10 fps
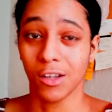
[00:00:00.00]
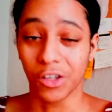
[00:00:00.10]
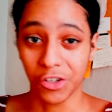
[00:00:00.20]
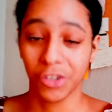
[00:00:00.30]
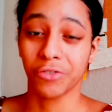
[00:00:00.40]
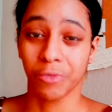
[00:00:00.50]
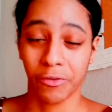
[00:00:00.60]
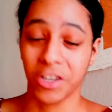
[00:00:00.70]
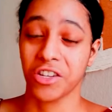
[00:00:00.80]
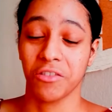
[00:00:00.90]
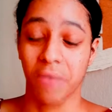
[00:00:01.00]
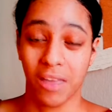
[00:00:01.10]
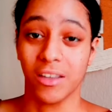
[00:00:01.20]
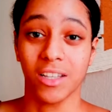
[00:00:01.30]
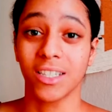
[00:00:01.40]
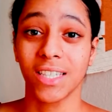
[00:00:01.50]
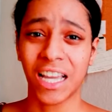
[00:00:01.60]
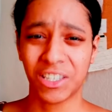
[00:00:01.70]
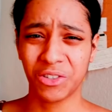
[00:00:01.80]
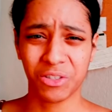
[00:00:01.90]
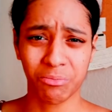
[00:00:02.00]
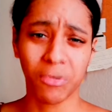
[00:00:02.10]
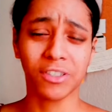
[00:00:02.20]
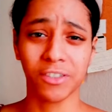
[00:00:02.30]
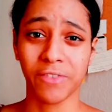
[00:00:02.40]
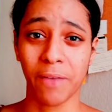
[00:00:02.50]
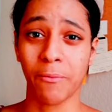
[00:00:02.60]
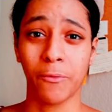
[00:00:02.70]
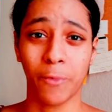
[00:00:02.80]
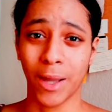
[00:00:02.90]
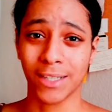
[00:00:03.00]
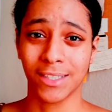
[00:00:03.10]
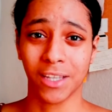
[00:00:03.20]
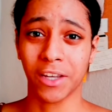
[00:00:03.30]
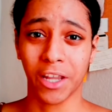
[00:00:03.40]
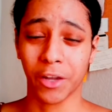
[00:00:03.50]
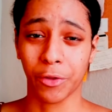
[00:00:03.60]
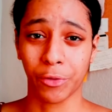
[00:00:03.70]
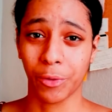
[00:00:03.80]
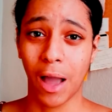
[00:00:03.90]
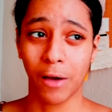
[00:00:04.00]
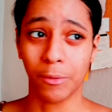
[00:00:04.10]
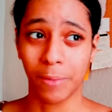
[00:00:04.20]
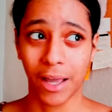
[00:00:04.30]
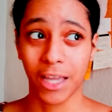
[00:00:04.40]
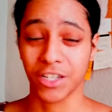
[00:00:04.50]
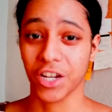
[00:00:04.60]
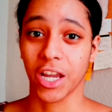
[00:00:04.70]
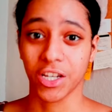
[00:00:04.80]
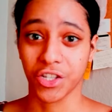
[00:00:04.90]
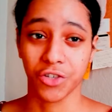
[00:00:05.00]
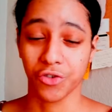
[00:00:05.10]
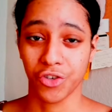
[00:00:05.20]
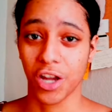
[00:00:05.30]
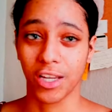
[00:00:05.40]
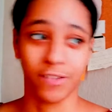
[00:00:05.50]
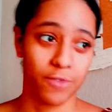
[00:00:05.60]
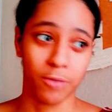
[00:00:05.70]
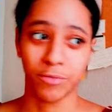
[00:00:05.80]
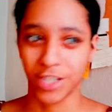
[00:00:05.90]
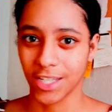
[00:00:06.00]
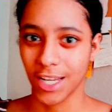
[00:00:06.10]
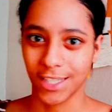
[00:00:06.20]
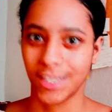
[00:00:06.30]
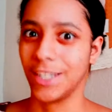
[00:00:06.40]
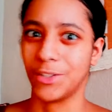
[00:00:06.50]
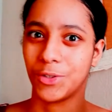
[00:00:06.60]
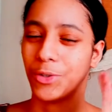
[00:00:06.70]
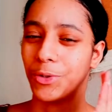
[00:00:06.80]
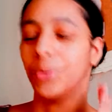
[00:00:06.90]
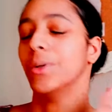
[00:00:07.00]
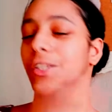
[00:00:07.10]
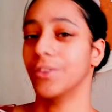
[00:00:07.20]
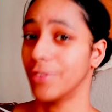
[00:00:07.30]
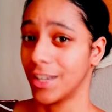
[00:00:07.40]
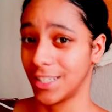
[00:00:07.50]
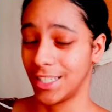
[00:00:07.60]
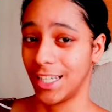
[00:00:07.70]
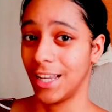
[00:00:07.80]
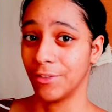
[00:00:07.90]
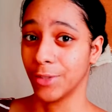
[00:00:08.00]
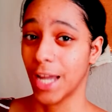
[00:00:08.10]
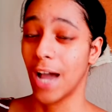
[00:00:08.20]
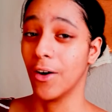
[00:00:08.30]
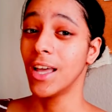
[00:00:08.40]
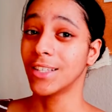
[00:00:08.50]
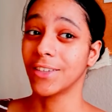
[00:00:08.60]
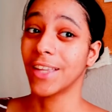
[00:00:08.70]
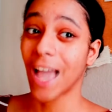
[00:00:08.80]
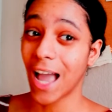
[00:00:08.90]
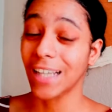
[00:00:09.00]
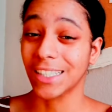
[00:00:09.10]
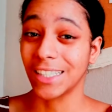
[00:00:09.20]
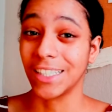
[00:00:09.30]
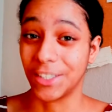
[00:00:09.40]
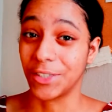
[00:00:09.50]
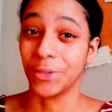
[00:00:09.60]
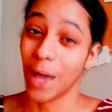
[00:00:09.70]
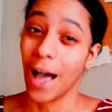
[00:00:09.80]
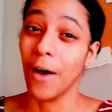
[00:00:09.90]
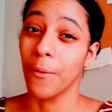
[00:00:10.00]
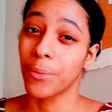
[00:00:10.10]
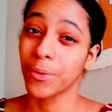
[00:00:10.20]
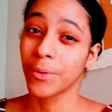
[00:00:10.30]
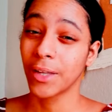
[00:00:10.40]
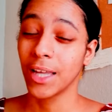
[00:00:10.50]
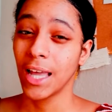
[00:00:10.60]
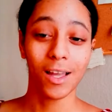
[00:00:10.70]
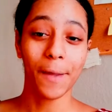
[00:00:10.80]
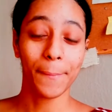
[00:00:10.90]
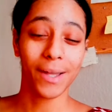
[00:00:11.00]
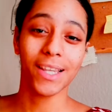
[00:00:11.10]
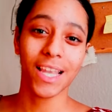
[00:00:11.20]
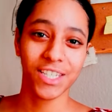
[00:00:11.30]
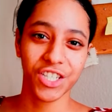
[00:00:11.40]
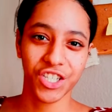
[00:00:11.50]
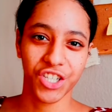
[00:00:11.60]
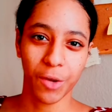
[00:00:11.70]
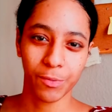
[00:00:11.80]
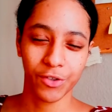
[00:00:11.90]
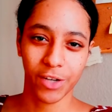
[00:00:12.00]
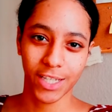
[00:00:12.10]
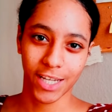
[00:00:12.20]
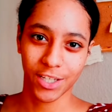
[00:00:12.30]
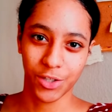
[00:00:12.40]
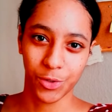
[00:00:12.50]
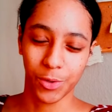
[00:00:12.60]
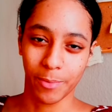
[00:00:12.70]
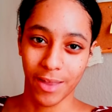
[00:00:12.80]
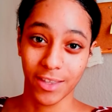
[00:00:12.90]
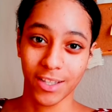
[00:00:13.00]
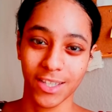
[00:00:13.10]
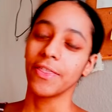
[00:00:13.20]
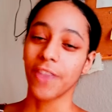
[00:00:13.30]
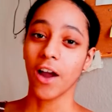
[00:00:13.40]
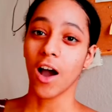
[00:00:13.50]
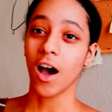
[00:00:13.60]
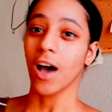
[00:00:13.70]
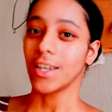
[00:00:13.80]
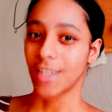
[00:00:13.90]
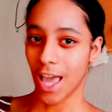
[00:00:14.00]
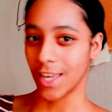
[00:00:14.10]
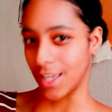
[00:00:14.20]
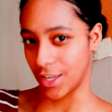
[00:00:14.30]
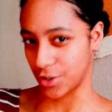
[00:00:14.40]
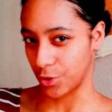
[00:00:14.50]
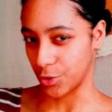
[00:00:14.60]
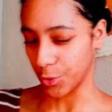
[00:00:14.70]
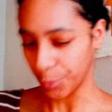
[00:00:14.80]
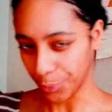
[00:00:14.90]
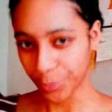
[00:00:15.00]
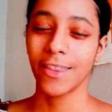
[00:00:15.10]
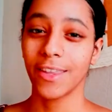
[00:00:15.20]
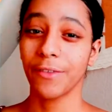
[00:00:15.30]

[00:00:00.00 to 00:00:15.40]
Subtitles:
good revision methods. I used most of them when studying throughout my educational journey from GCSE to university level now, so they actually do help. But let's just jump straight into the methods. There are 10 in total. The